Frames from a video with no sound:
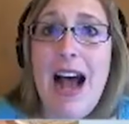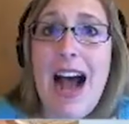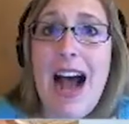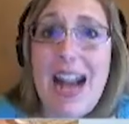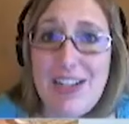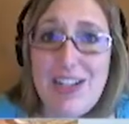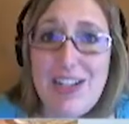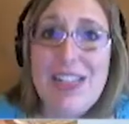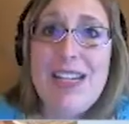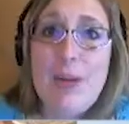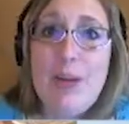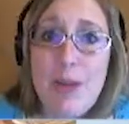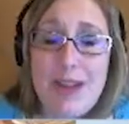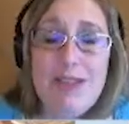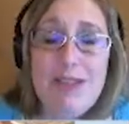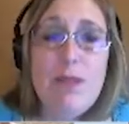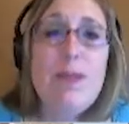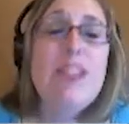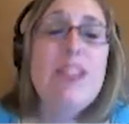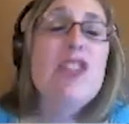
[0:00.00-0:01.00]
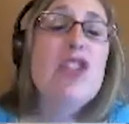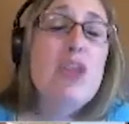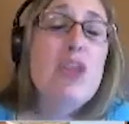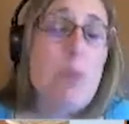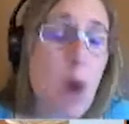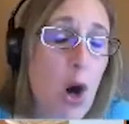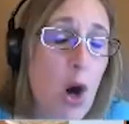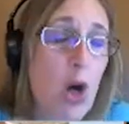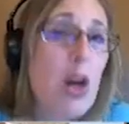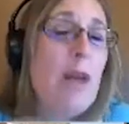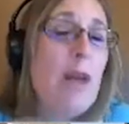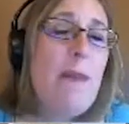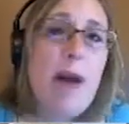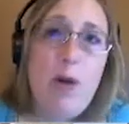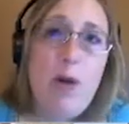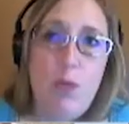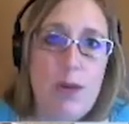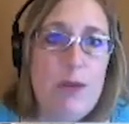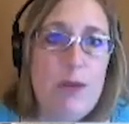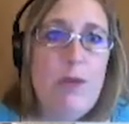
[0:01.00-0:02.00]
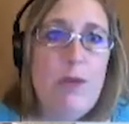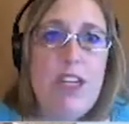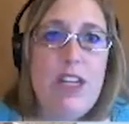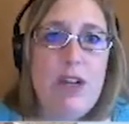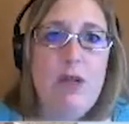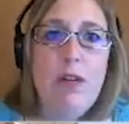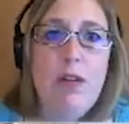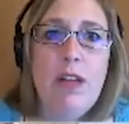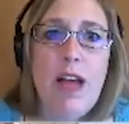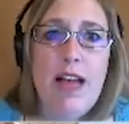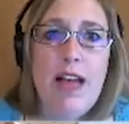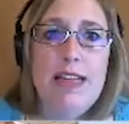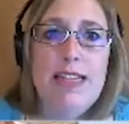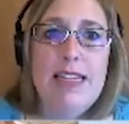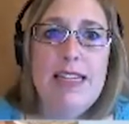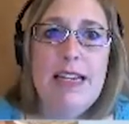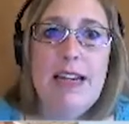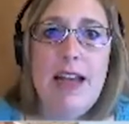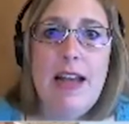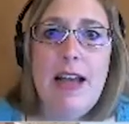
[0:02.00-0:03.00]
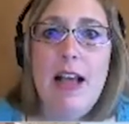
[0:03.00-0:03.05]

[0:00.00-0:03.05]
I just think we have to be smart about when we utilize it.